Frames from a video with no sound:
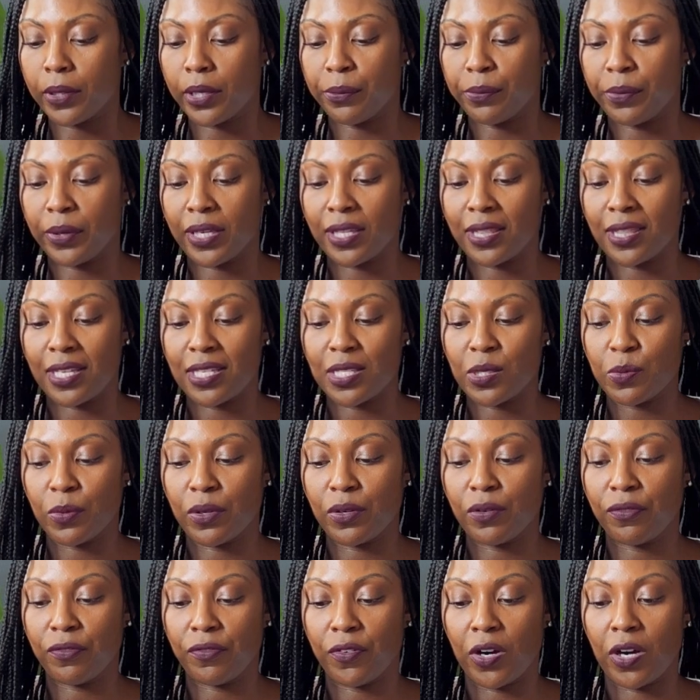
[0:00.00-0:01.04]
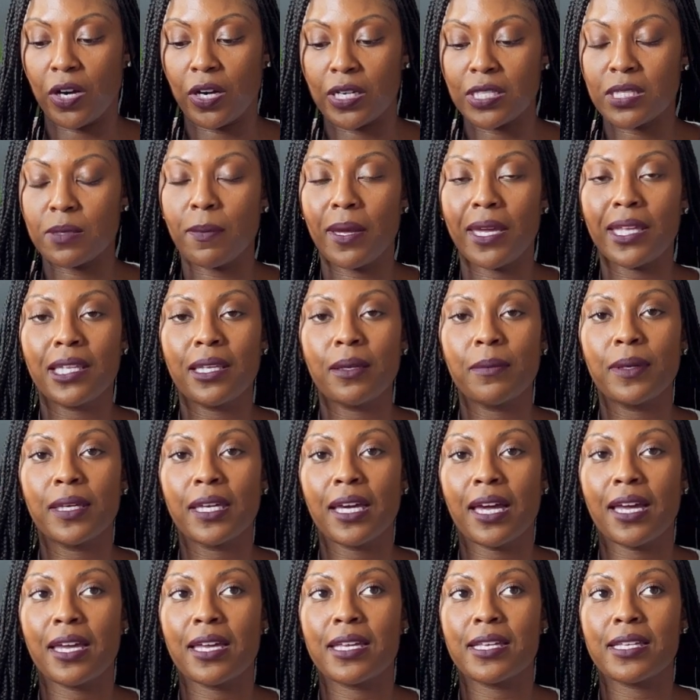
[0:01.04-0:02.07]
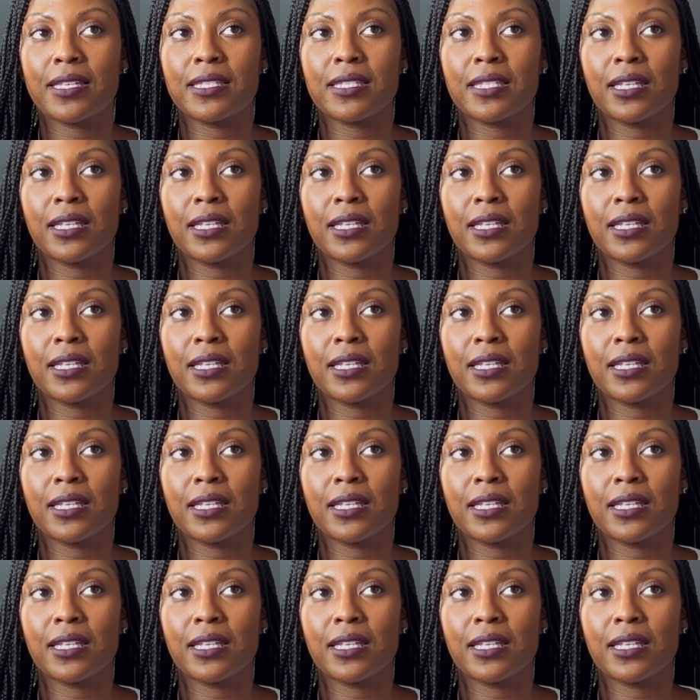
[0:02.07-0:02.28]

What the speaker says: read this one first, mainly because,